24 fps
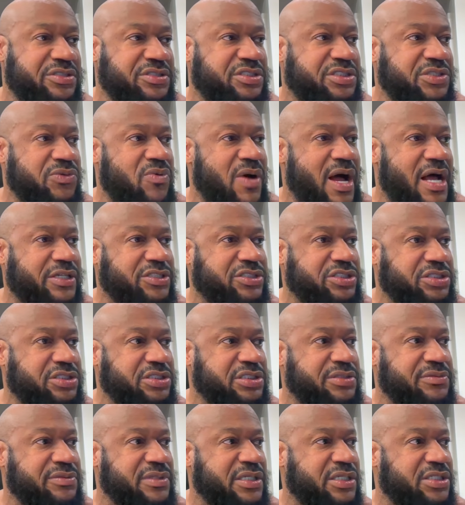And she
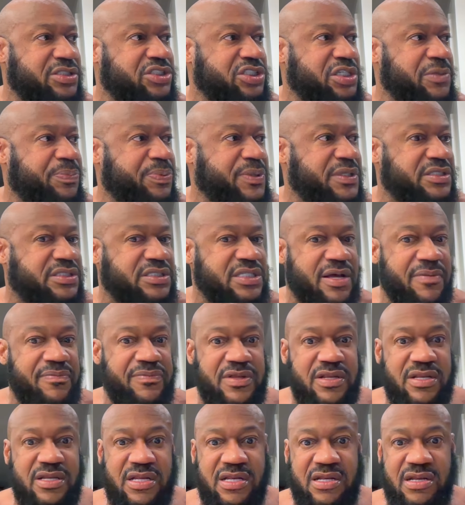washes it, and she puts
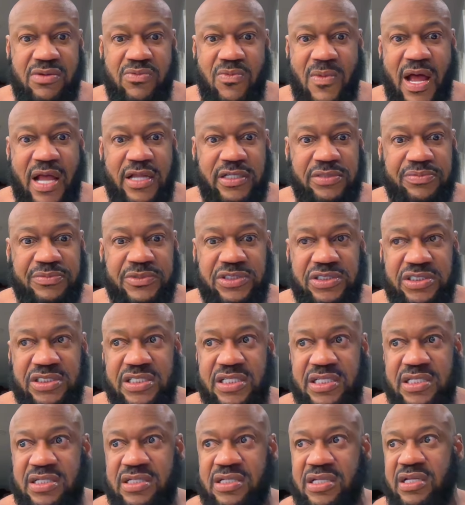something in the washing
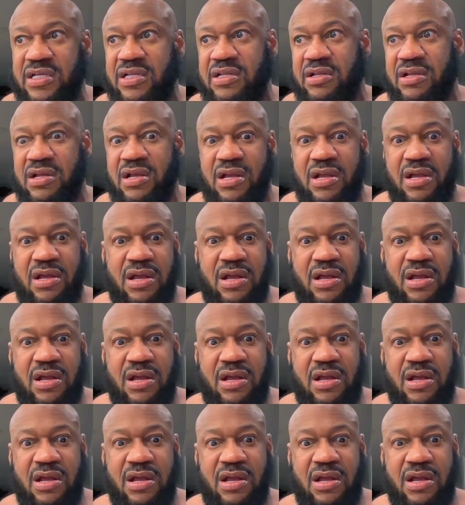machine, and